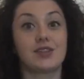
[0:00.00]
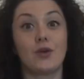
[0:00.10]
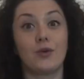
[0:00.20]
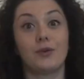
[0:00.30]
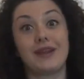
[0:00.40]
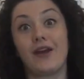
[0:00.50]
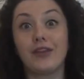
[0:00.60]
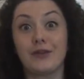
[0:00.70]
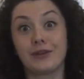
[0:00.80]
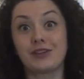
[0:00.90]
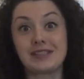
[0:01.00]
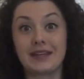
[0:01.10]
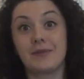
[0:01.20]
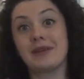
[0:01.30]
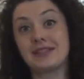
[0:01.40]
So now that you
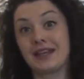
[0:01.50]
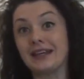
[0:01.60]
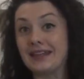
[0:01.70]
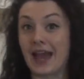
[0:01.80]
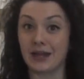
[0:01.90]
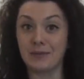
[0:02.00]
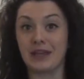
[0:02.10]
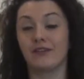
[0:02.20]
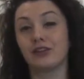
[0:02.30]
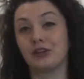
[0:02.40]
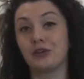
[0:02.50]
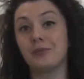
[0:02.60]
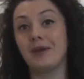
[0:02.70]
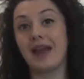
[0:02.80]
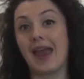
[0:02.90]
understand the basic anatomy of a
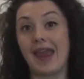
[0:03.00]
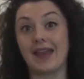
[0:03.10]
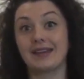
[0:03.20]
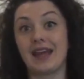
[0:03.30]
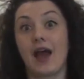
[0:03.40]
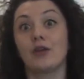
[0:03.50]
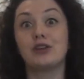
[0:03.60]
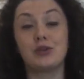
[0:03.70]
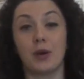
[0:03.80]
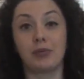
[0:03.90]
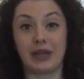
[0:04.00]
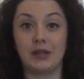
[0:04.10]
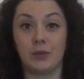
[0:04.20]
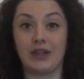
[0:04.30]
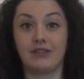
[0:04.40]
loom and how to do a
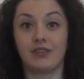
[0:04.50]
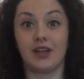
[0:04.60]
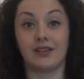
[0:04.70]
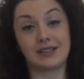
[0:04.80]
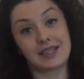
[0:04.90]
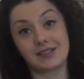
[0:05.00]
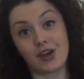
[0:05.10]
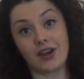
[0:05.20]
plain weave, let's get